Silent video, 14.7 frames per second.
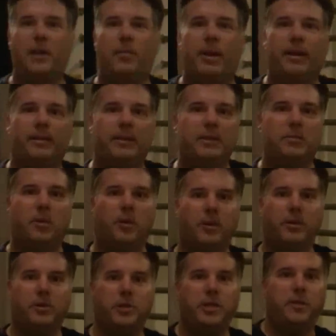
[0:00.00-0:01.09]
neat thing about this
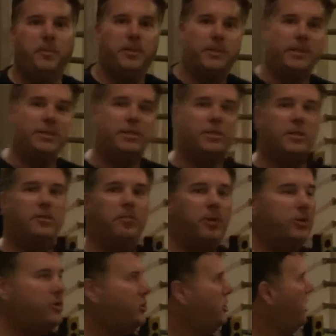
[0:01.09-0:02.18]
part of the ship is this is the
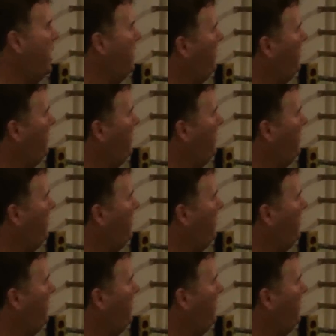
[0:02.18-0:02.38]
butcher